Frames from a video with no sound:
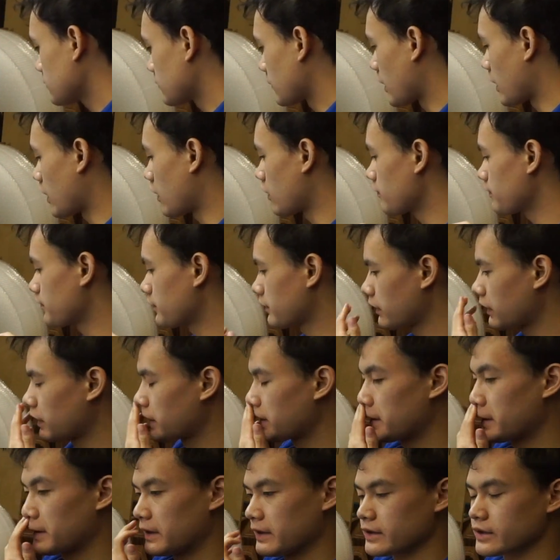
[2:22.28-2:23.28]
Now,
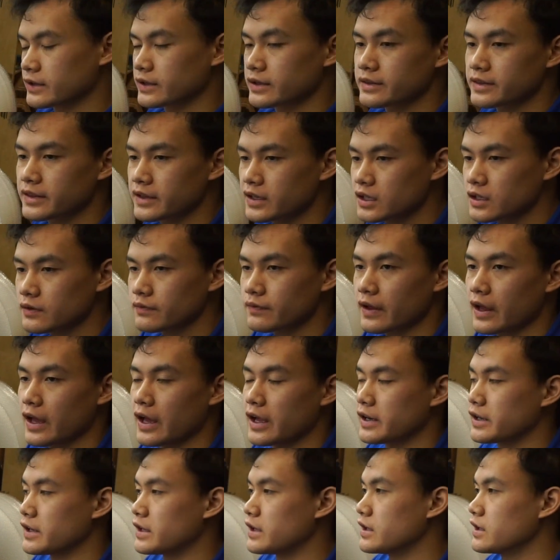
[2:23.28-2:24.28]
think of
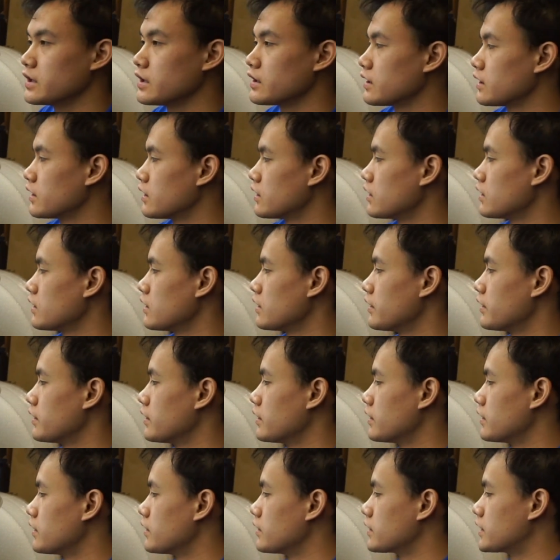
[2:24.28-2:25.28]
any
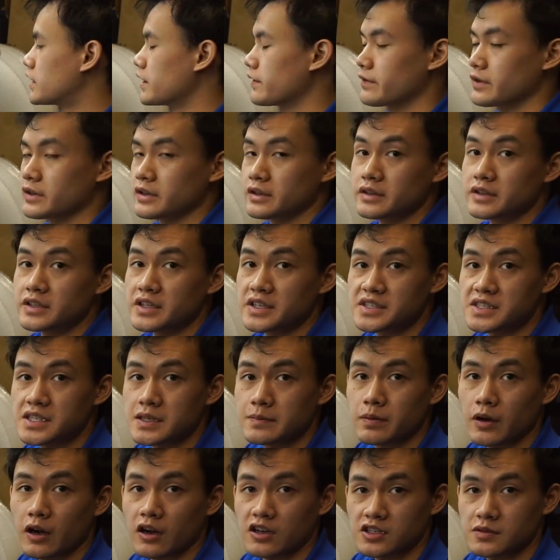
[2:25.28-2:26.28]
given D
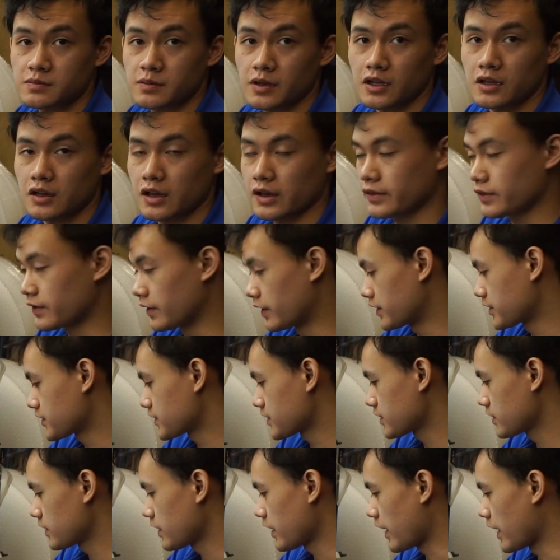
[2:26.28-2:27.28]
C power supply like
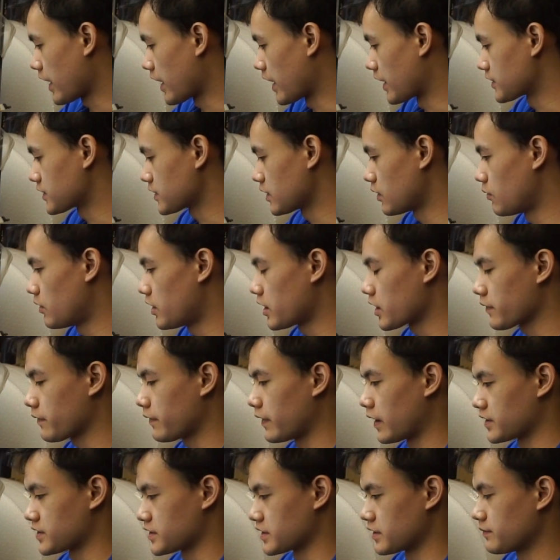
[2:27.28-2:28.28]
this as a water
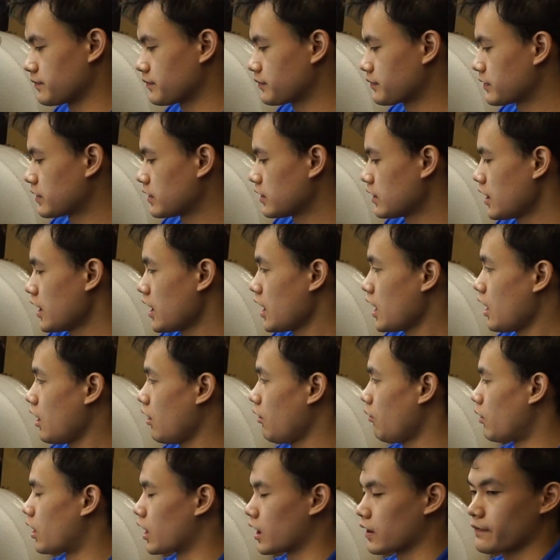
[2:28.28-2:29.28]
faucet.
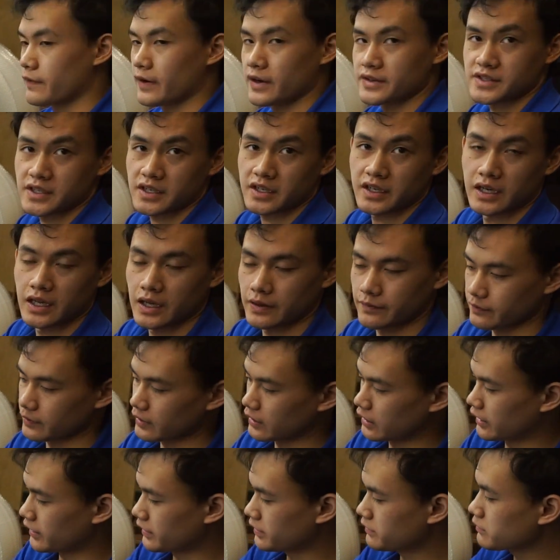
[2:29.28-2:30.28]
A water faucet can have
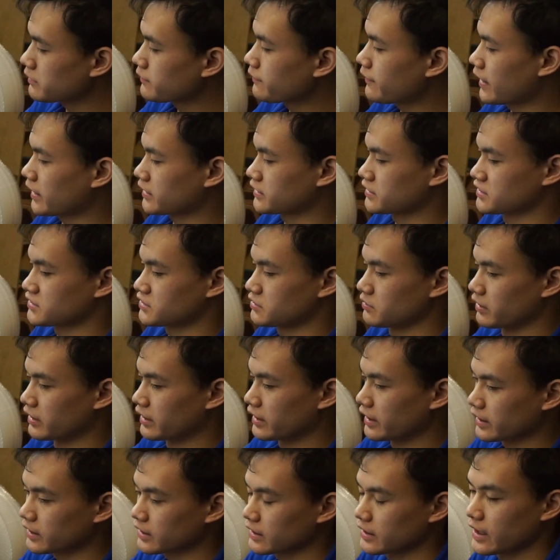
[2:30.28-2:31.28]
uh, three factors to
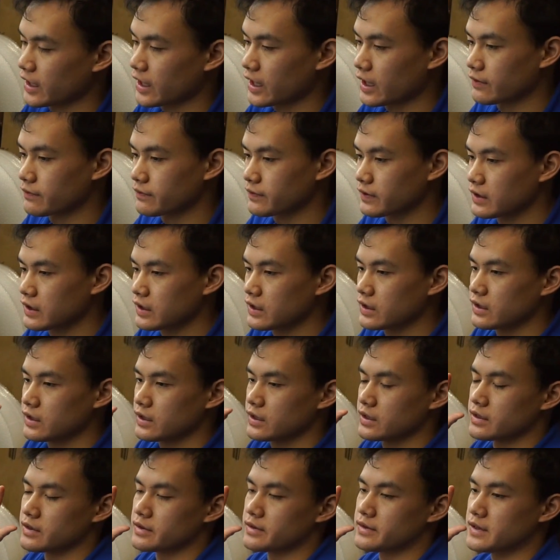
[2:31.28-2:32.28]
it. It can have
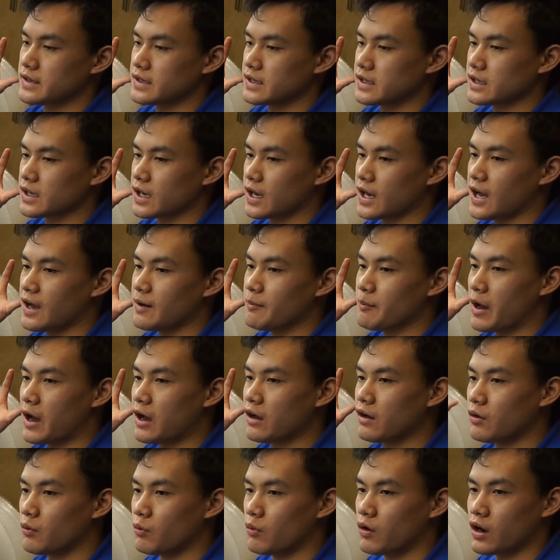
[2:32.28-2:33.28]
the
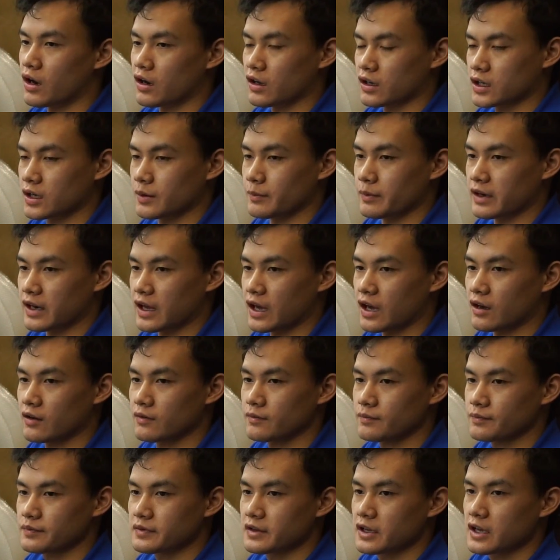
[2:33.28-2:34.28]
amount of water coming
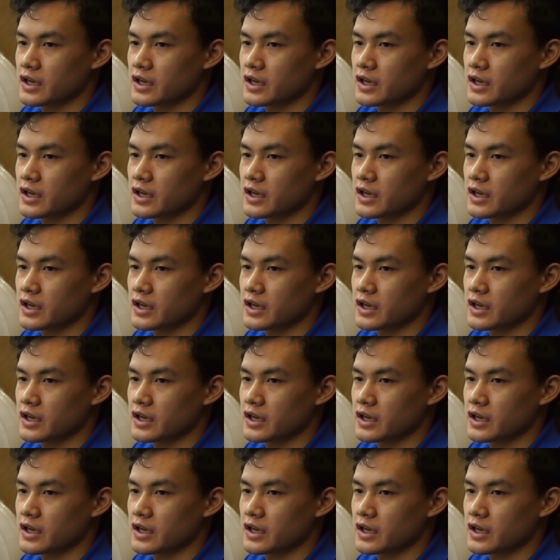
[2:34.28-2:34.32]
out,